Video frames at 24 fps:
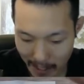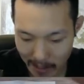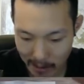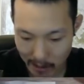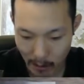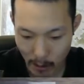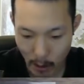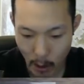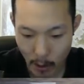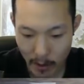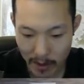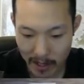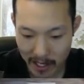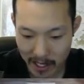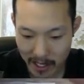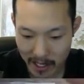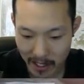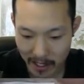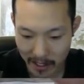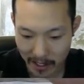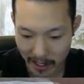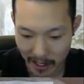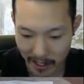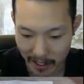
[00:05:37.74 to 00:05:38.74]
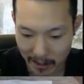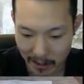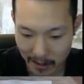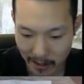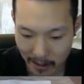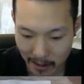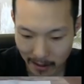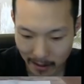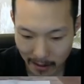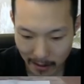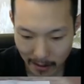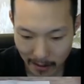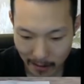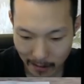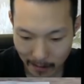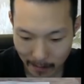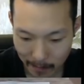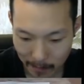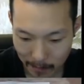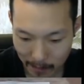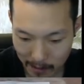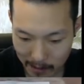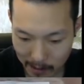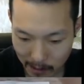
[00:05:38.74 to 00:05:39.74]
so no E again.
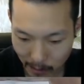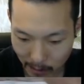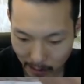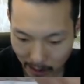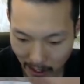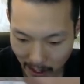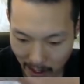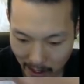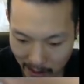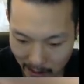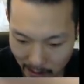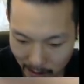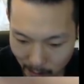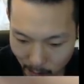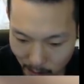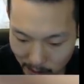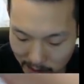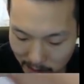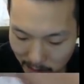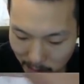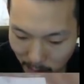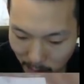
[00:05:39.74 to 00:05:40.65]
That's okay. We did